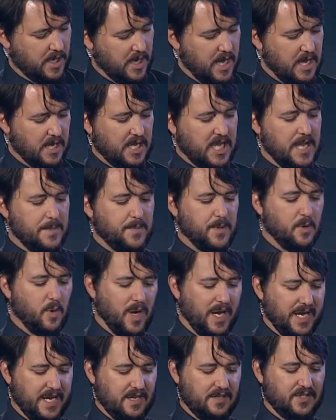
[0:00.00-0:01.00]
keep you
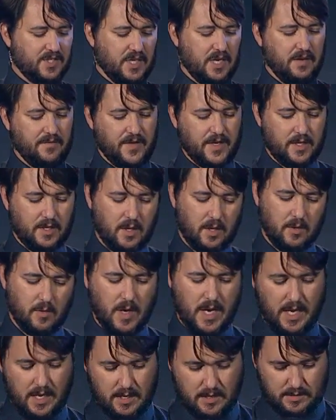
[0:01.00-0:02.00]
hands of it,
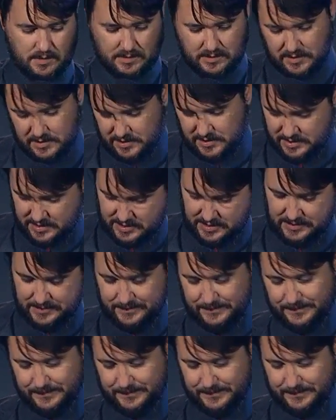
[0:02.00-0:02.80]
OLs.